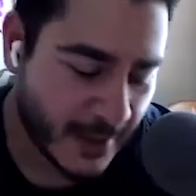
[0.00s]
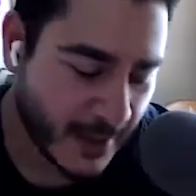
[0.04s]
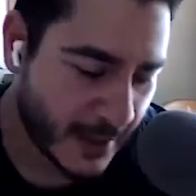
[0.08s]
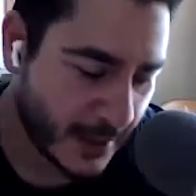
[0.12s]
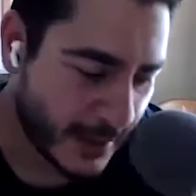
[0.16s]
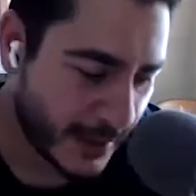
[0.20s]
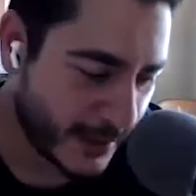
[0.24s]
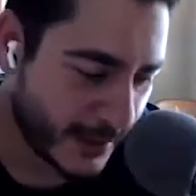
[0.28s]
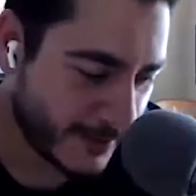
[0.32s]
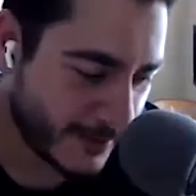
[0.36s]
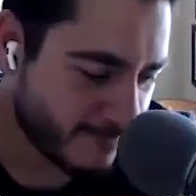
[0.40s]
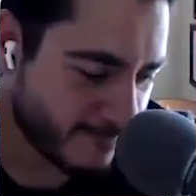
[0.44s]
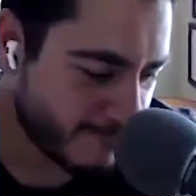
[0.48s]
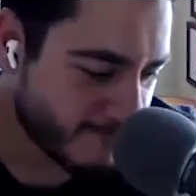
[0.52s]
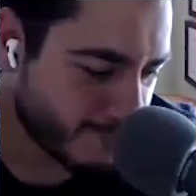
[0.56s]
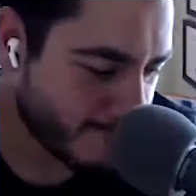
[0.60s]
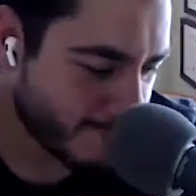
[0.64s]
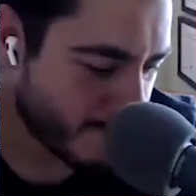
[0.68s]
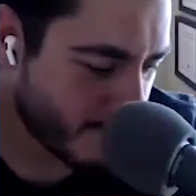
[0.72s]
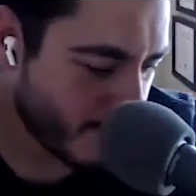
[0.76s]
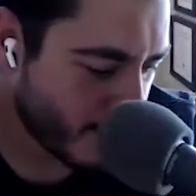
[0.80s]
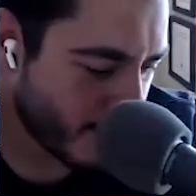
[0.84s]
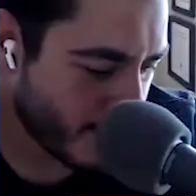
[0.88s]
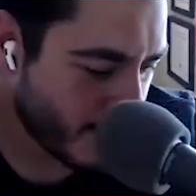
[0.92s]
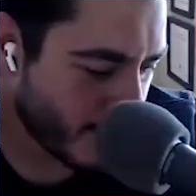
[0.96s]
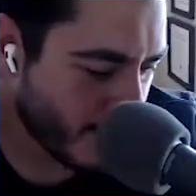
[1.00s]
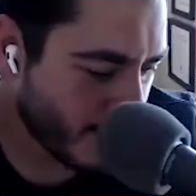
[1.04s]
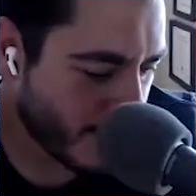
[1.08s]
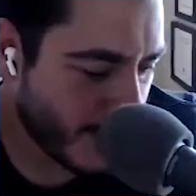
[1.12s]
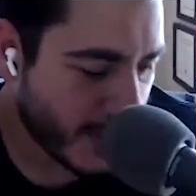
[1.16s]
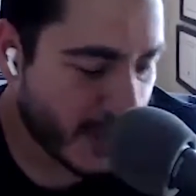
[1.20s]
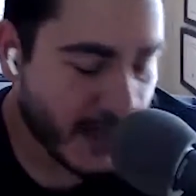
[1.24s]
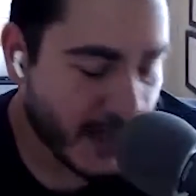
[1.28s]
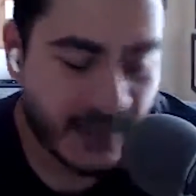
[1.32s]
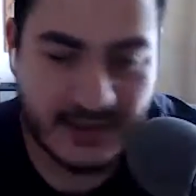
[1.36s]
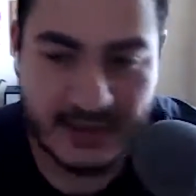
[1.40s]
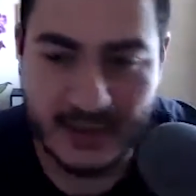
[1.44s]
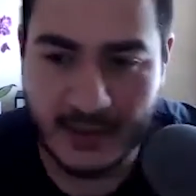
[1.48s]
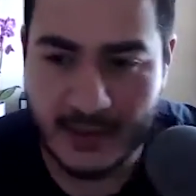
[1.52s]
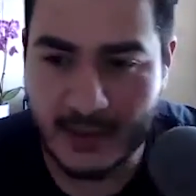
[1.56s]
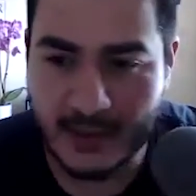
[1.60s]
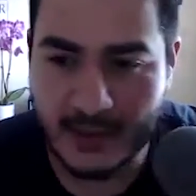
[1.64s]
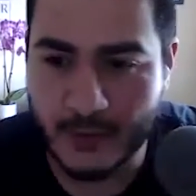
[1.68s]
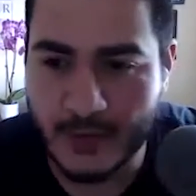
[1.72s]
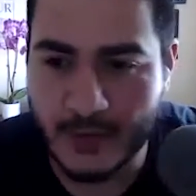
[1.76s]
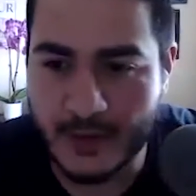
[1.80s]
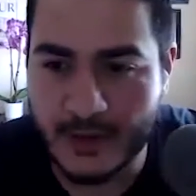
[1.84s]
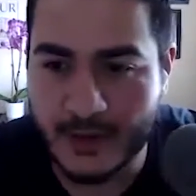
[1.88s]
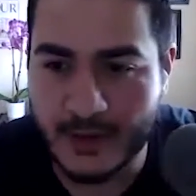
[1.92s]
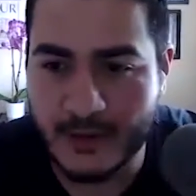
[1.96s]
Yeah, I'll tell
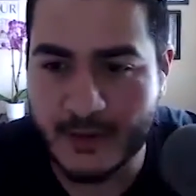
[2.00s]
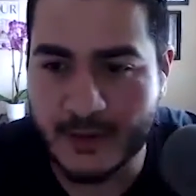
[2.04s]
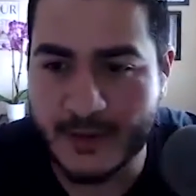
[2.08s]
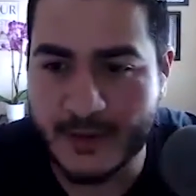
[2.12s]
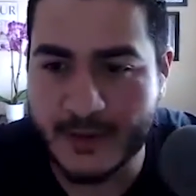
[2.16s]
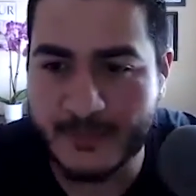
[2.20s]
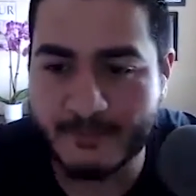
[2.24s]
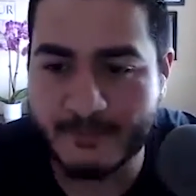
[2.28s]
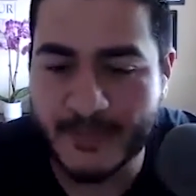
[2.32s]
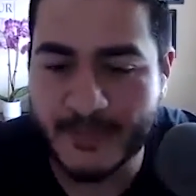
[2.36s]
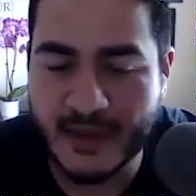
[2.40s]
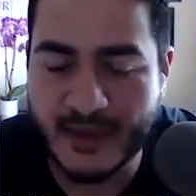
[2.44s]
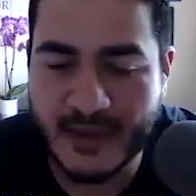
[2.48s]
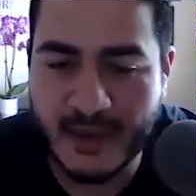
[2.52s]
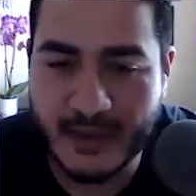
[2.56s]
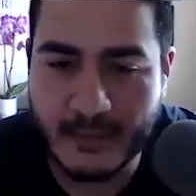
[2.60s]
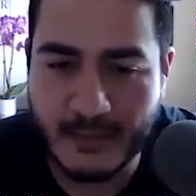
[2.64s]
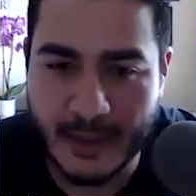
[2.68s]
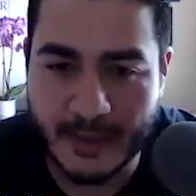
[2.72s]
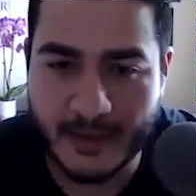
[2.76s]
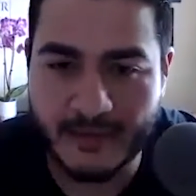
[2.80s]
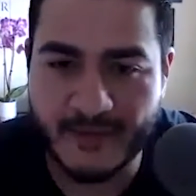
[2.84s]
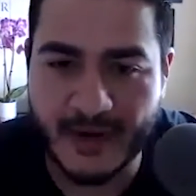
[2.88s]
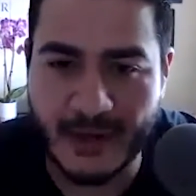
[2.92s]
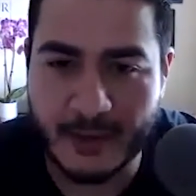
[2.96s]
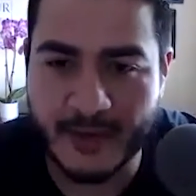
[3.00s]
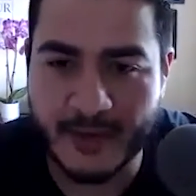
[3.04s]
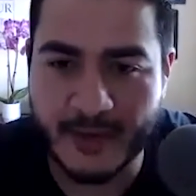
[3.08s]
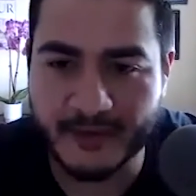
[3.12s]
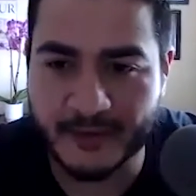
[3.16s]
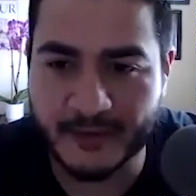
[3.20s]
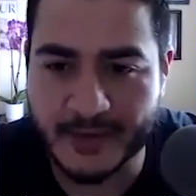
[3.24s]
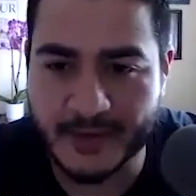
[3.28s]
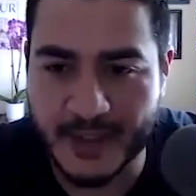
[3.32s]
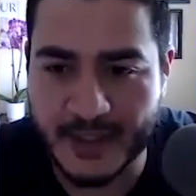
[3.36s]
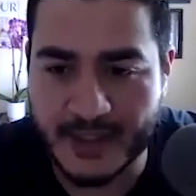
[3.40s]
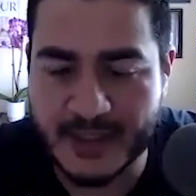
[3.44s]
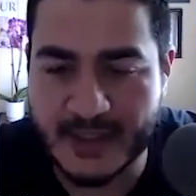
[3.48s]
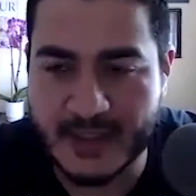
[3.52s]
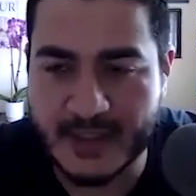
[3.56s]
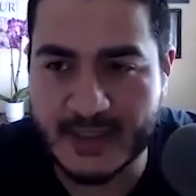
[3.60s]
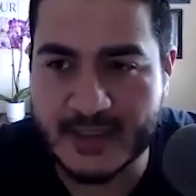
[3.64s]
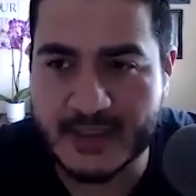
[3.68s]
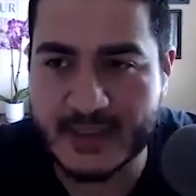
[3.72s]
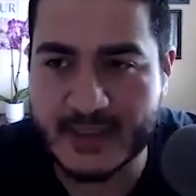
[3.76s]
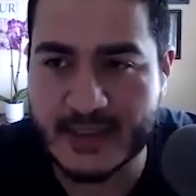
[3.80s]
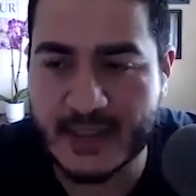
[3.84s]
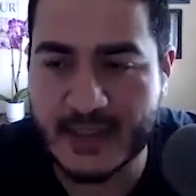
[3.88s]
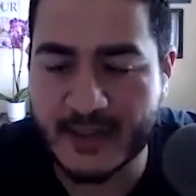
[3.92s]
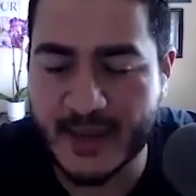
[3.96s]
you, the thing about environmental
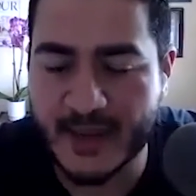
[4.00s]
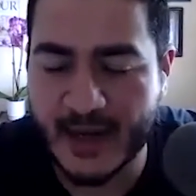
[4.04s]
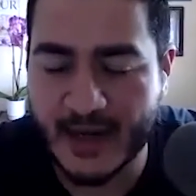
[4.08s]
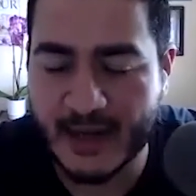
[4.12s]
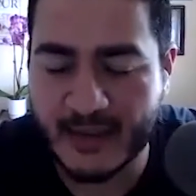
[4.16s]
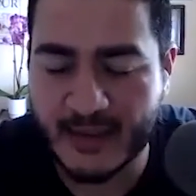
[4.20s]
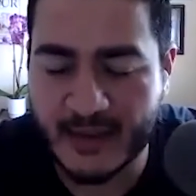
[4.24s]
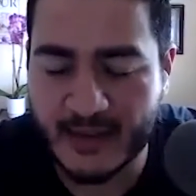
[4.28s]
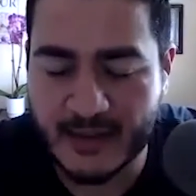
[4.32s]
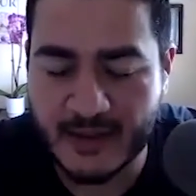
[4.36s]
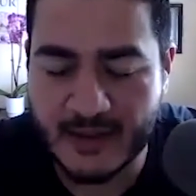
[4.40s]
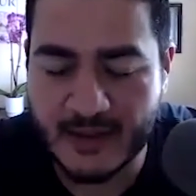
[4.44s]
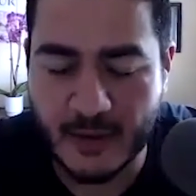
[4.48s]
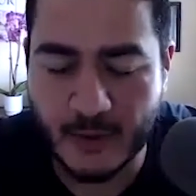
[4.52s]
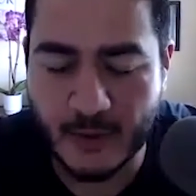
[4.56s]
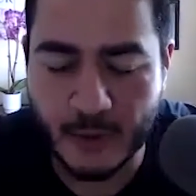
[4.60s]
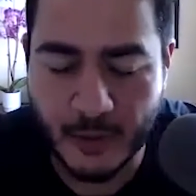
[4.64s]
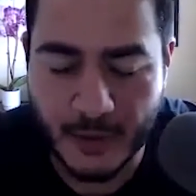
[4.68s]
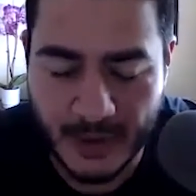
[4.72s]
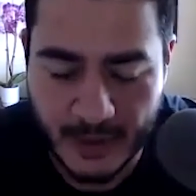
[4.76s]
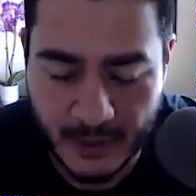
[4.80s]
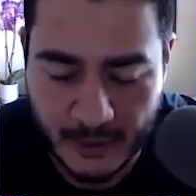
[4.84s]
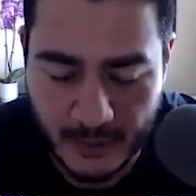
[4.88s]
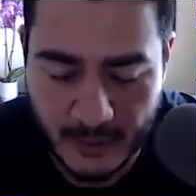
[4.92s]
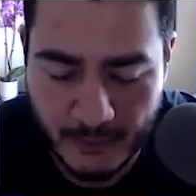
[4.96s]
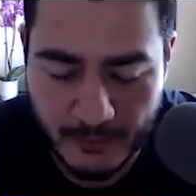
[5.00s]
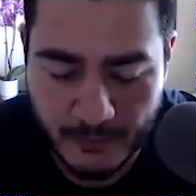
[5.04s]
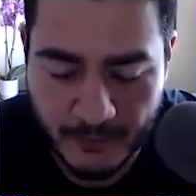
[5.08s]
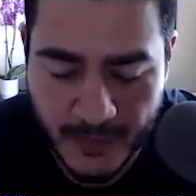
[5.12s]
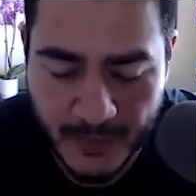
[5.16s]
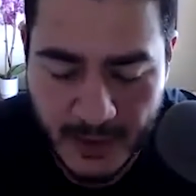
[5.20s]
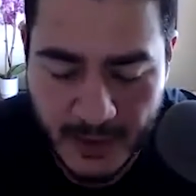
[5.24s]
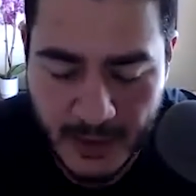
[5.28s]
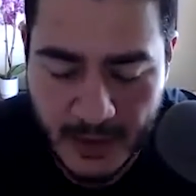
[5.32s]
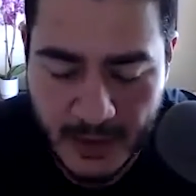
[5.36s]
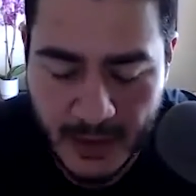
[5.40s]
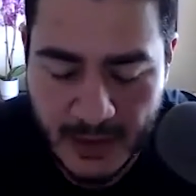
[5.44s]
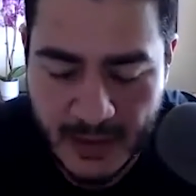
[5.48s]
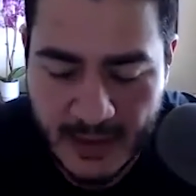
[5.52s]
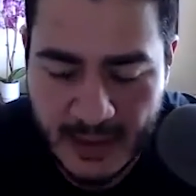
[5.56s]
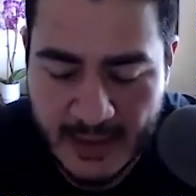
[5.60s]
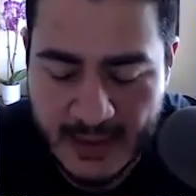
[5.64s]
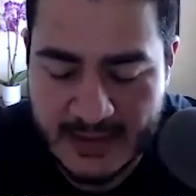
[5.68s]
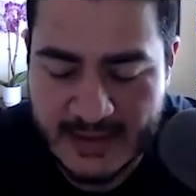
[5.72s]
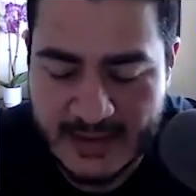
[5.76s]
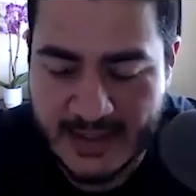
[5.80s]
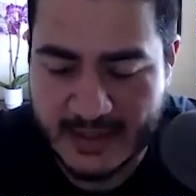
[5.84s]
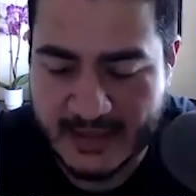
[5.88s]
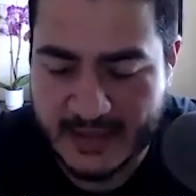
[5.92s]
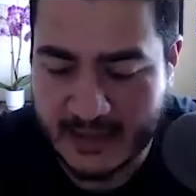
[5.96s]
justice that I think is so critical
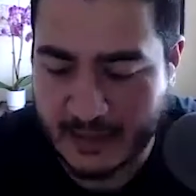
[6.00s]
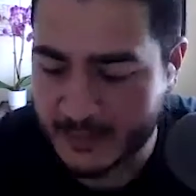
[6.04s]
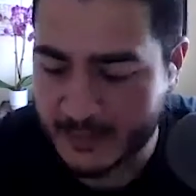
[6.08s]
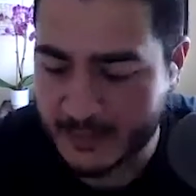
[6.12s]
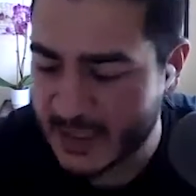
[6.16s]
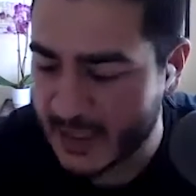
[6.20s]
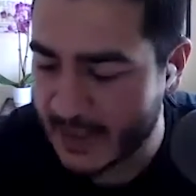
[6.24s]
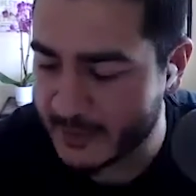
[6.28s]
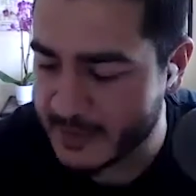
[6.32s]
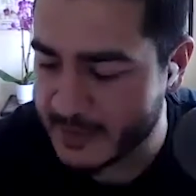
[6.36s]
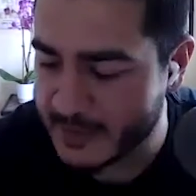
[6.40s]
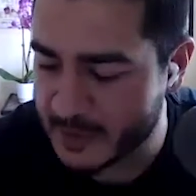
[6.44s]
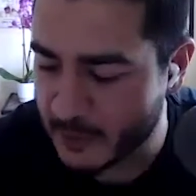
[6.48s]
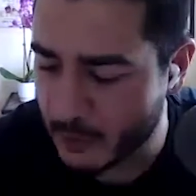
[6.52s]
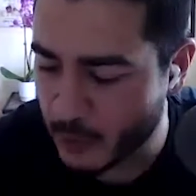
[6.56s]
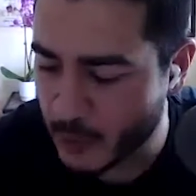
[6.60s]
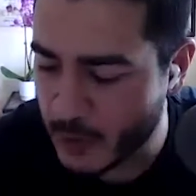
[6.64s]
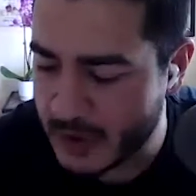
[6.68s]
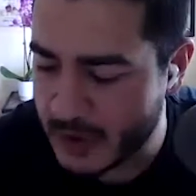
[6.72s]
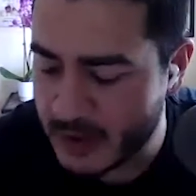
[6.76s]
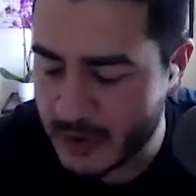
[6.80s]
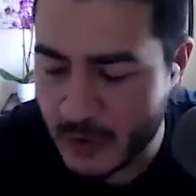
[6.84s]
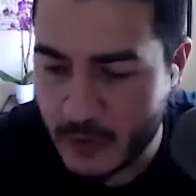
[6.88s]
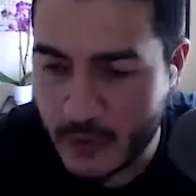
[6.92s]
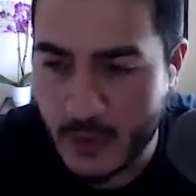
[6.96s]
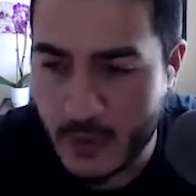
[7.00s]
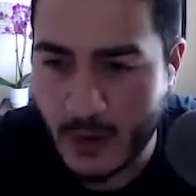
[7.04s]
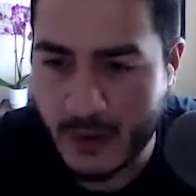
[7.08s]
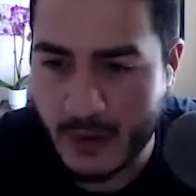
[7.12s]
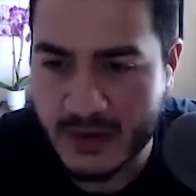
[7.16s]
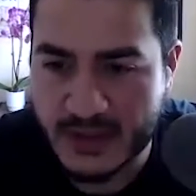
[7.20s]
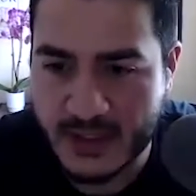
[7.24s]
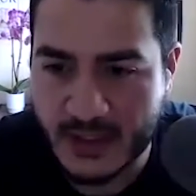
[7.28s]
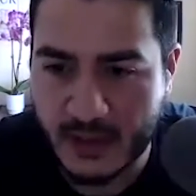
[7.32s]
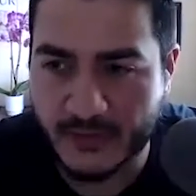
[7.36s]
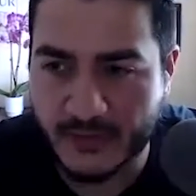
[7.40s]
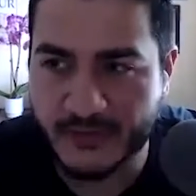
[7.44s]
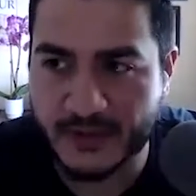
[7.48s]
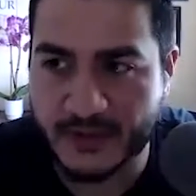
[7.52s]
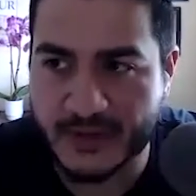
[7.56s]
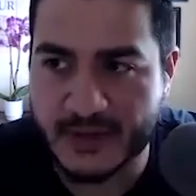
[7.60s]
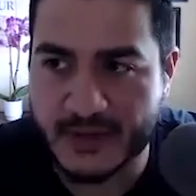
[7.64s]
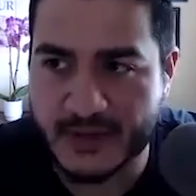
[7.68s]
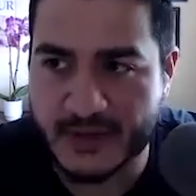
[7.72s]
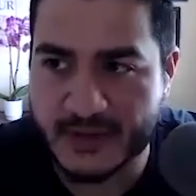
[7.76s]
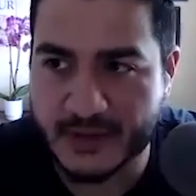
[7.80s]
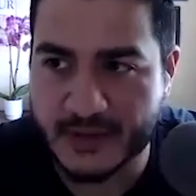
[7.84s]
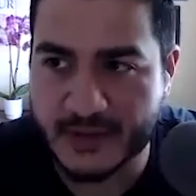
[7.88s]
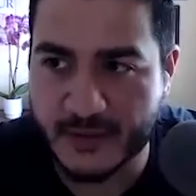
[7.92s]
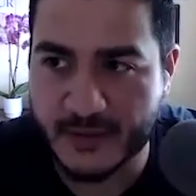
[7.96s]
is that sometimes we do ourselves a
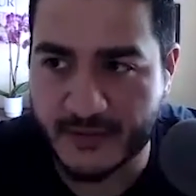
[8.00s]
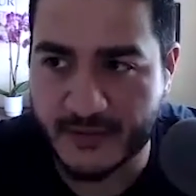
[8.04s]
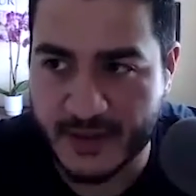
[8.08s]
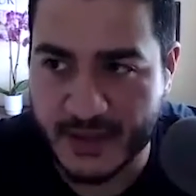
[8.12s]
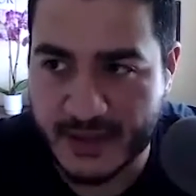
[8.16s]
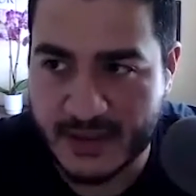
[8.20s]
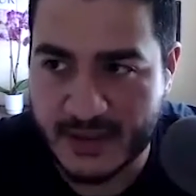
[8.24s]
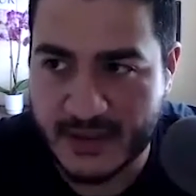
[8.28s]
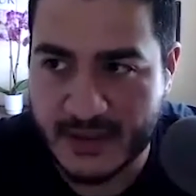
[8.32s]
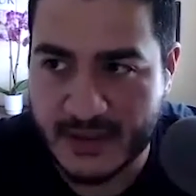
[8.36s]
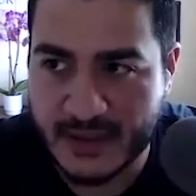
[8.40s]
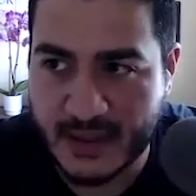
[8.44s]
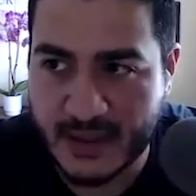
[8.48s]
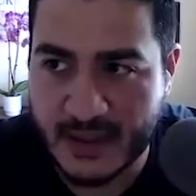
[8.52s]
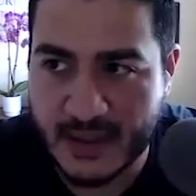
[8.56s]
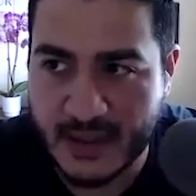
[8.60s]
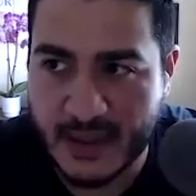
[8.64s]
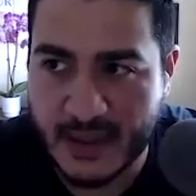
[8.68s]
disservice